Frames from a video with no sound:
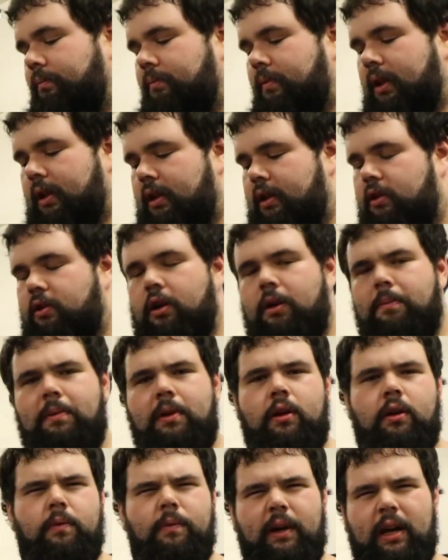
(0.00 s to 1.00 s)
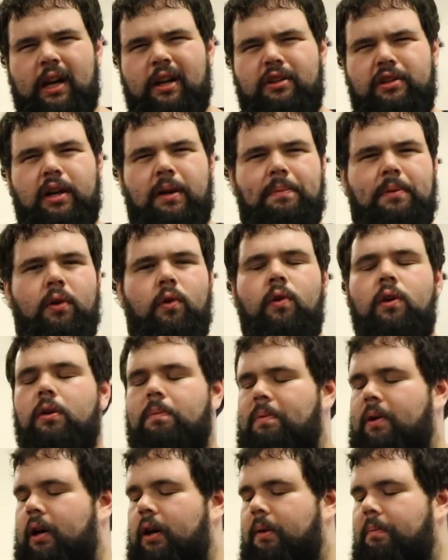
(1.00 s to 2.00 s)
The distributor, we gotta drop the
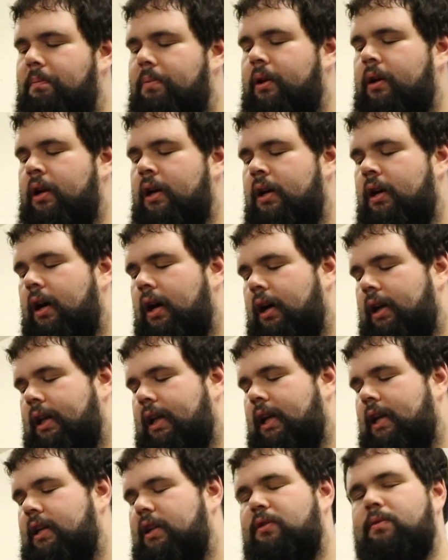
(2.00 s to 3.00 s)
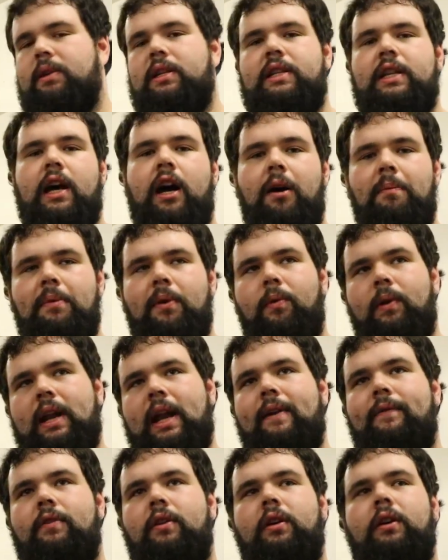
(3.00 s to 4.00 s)
oil pump to get it switched out. But
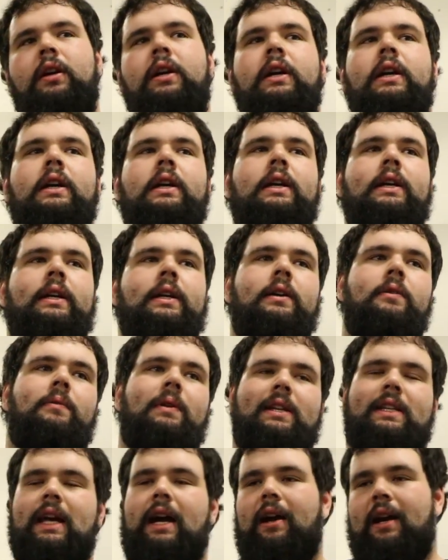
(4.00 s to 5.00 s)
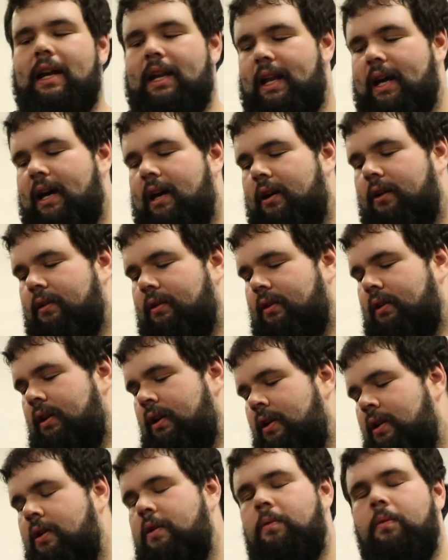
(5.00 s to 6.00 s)
whenever we tear it down,
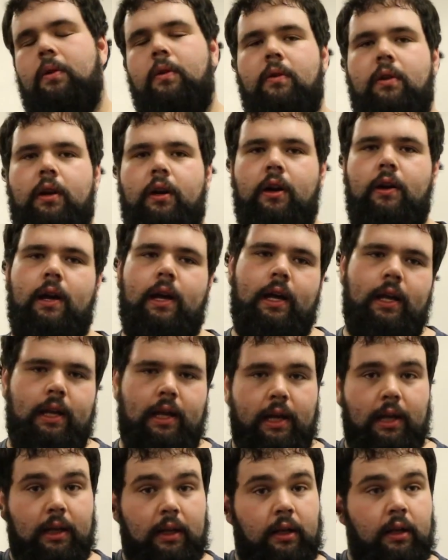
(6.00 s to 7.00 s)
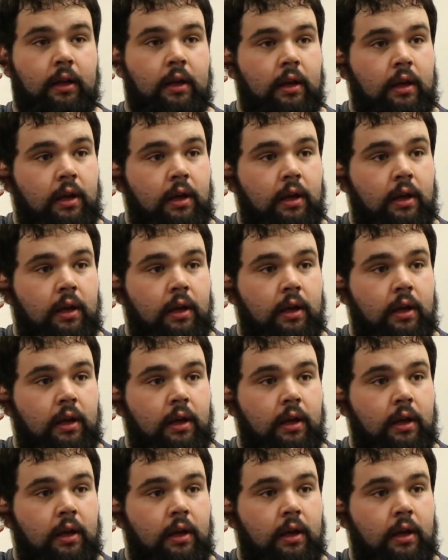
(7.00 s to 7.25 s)
we're going to go ahead and